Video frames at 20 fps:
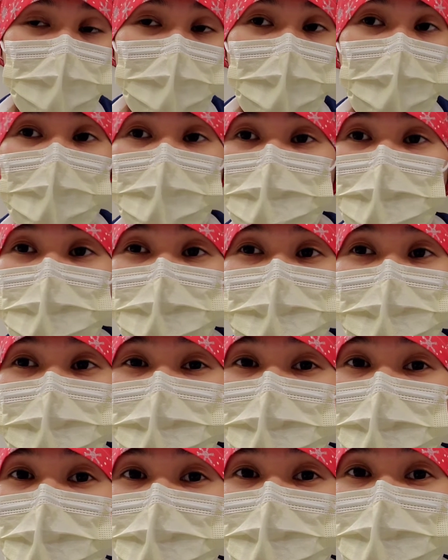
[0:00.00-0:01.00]
I'm not really
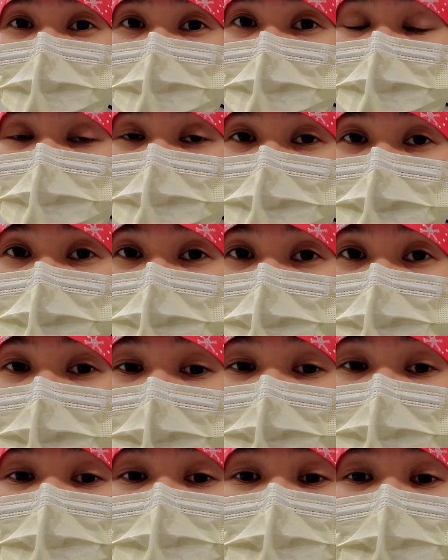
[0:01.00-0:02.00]
that good in neuro and
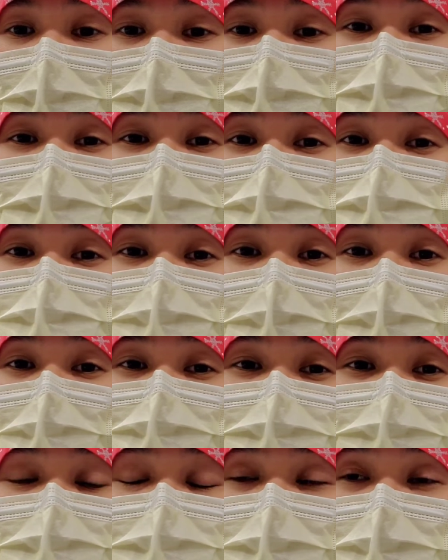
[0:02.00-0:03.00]
spine, and not because I
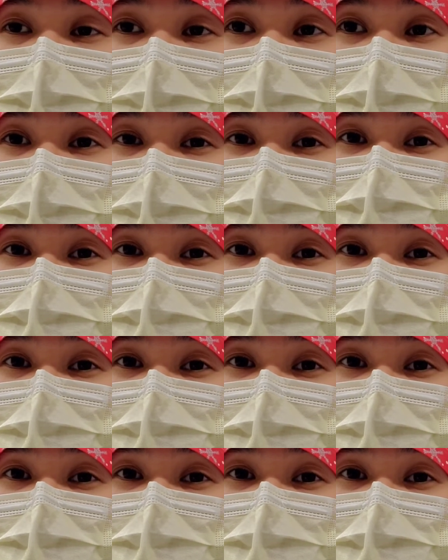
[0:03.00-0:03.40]
just suck at it,